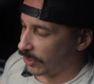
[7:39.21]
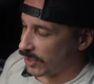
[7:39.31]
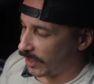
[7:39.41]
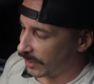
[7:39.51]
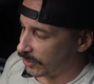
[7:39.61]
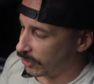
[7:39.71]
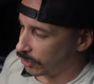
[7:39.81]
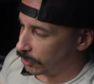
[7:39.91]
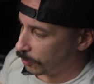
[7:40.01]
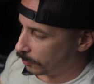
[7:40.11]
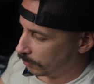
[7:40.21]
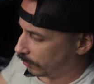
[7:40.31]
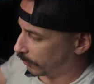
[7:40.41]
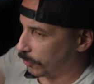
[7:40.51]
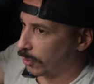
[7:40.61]
of the things I like to do
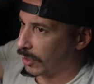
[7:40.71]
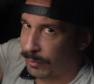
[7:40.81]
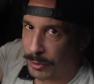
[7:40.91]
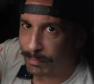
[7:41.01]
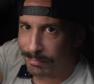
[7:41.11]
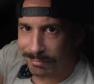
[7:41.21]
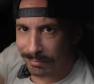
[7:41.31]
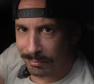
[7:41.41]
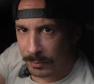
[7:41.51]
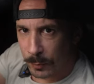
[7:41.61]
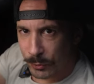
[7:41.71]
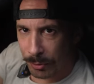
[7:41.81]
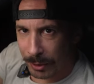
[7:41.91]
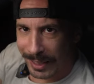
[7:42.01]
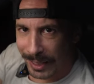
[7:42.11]
before ever,
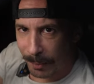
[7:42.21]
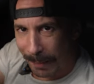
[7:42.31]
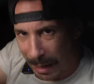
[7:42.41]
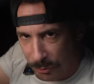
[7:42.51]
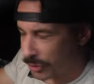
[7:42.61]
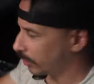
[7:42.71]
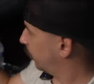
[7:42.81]
something that I gotta mount